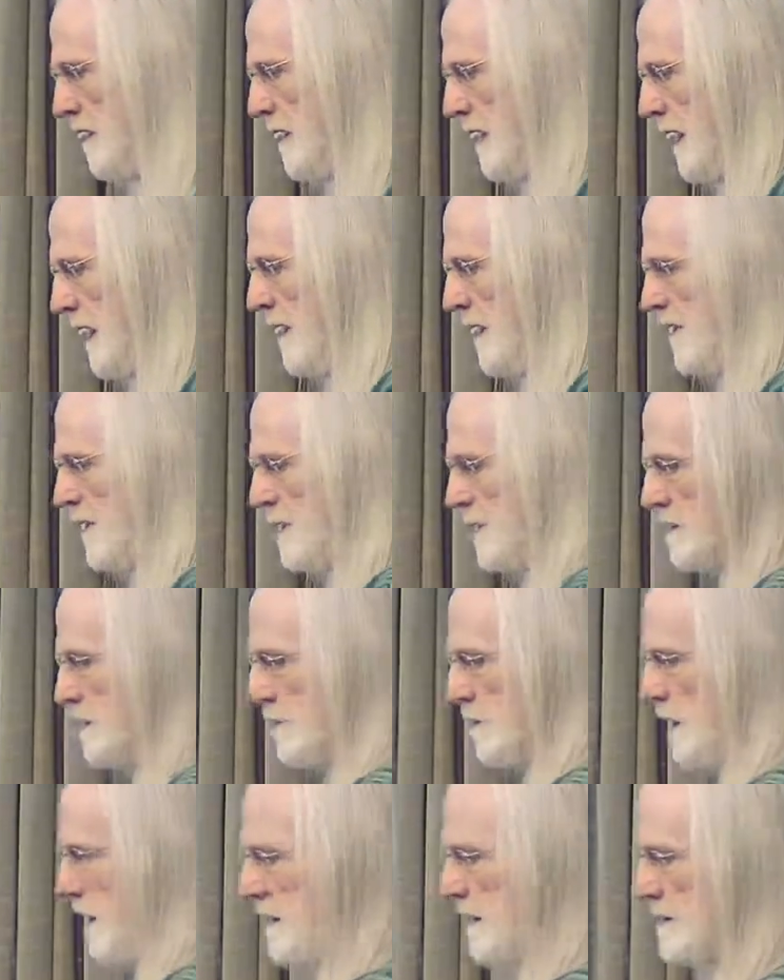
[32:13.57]
And this
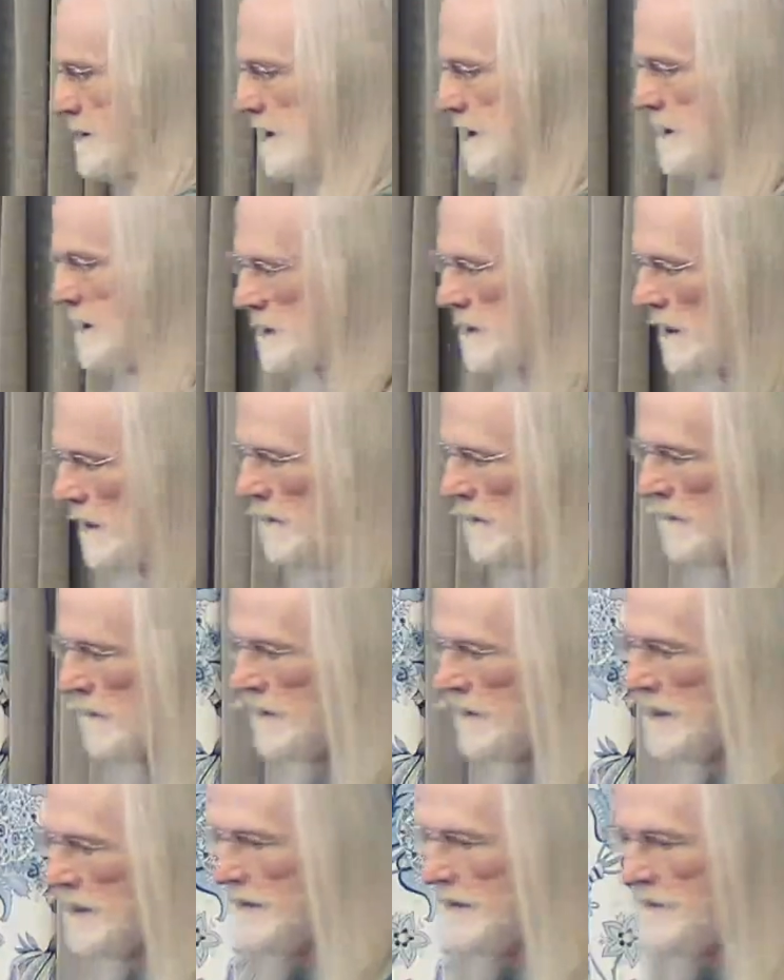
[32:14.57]
process
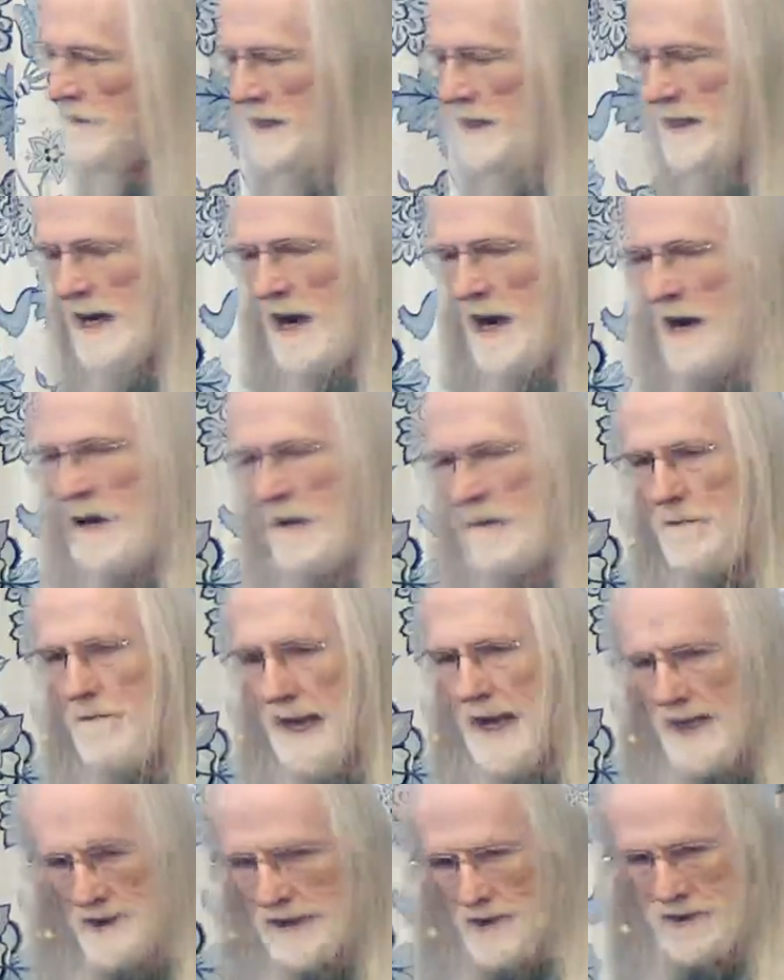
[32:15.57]
of living our
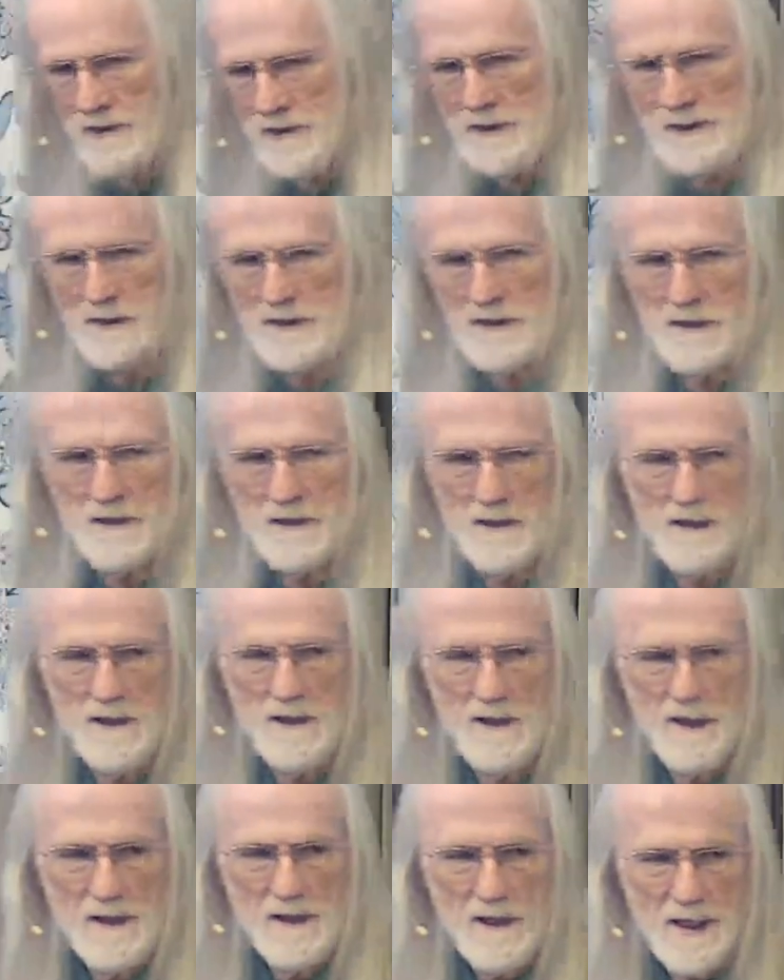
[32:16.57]
passions
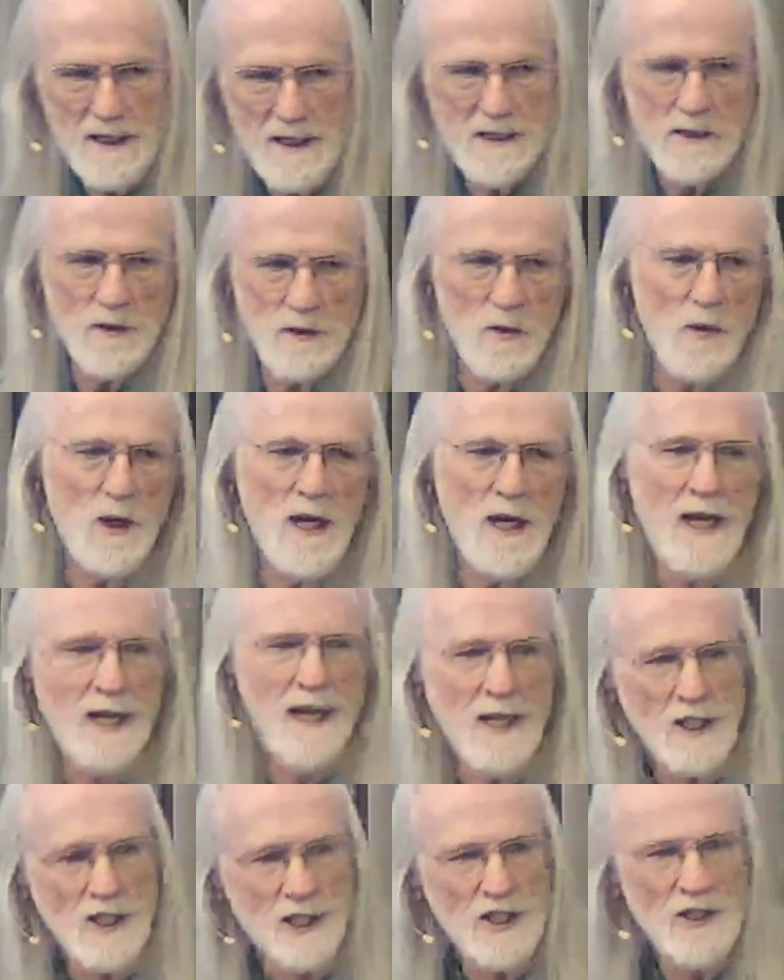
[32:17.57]
is a
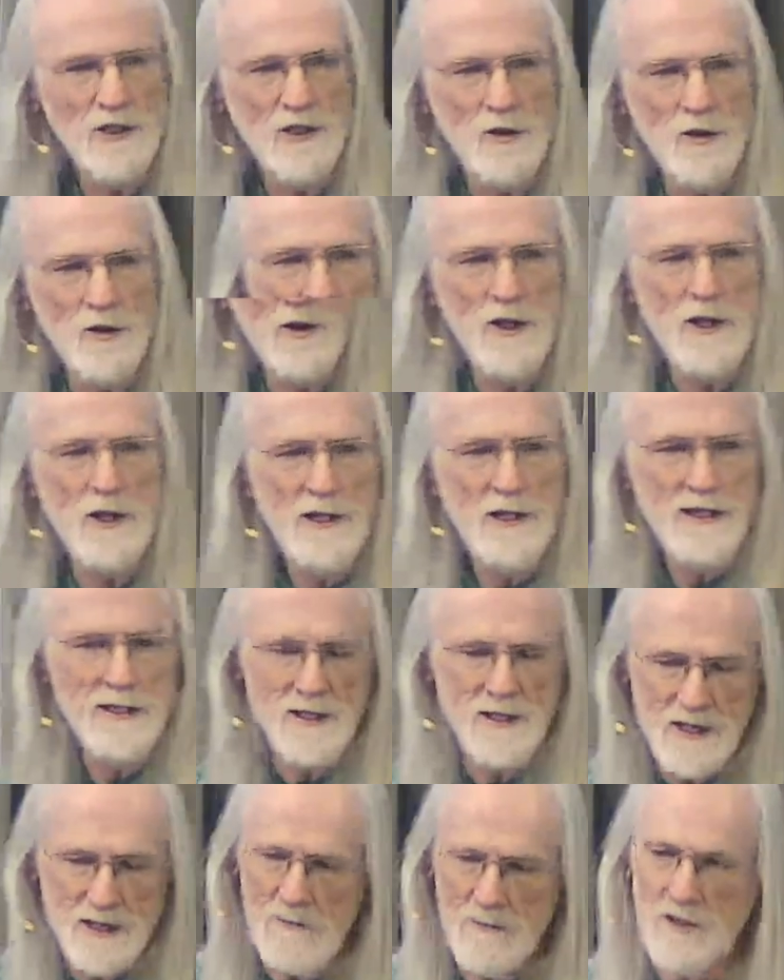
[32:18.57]
way to
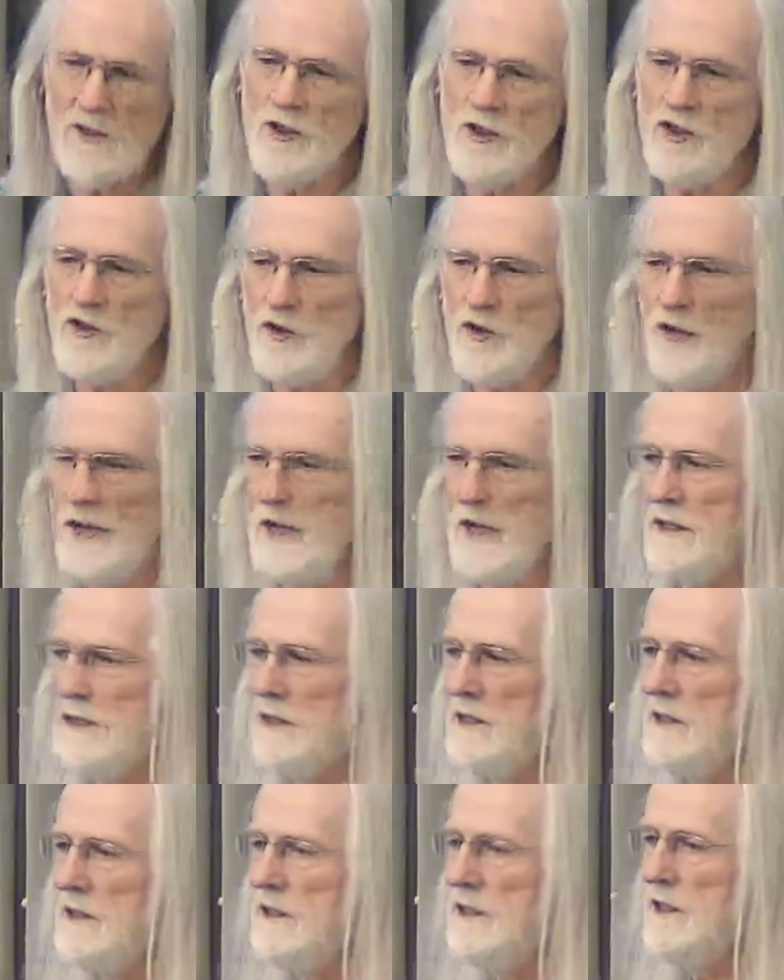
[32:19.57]
demonstrate
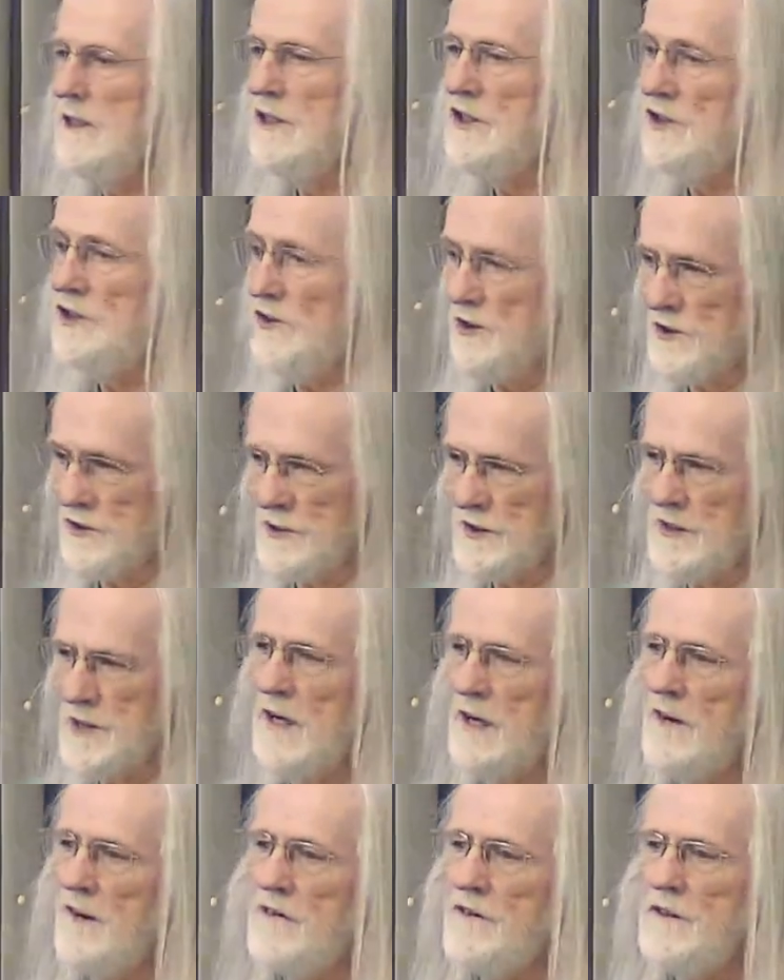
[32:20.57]
to
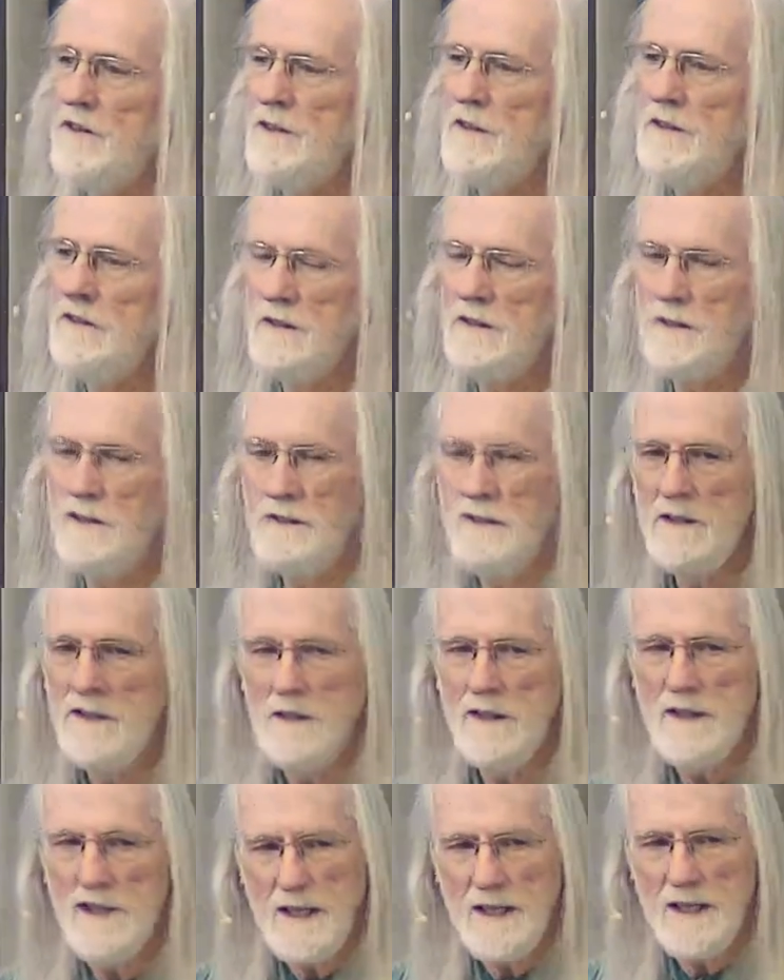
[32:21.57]
yourself
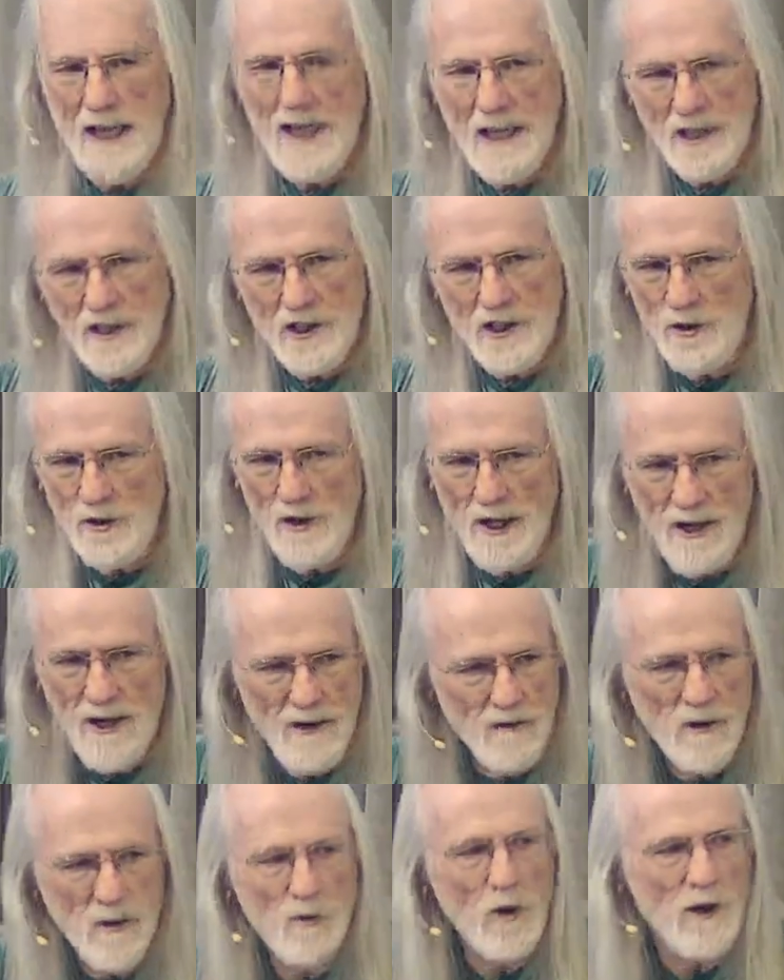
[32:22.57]
and to
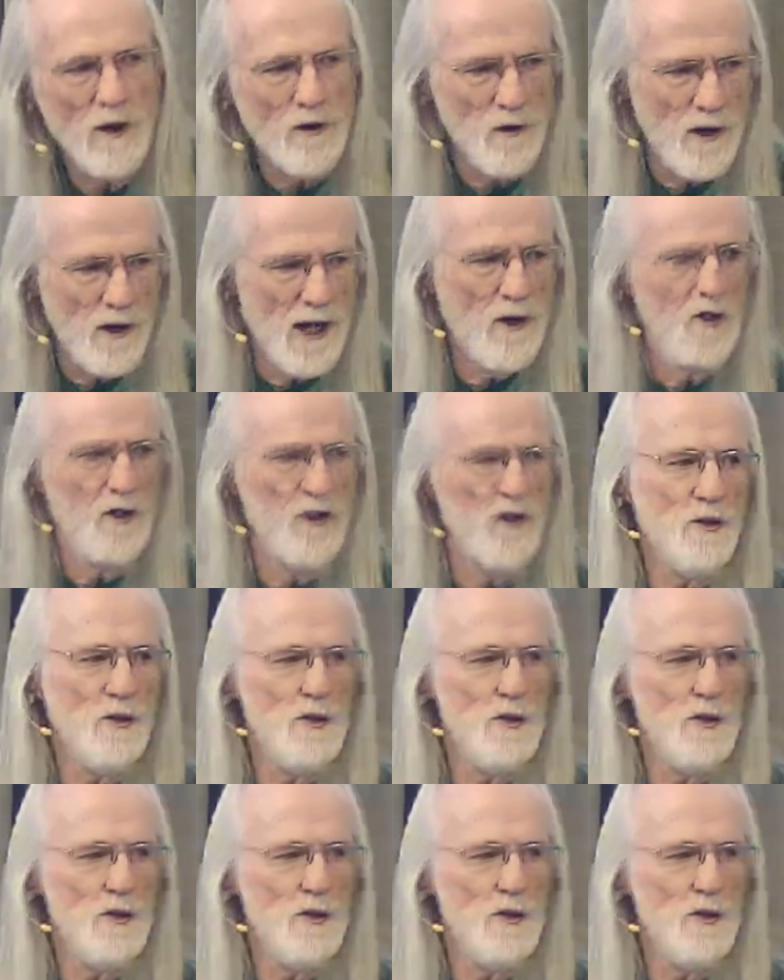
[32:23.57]
everyone around you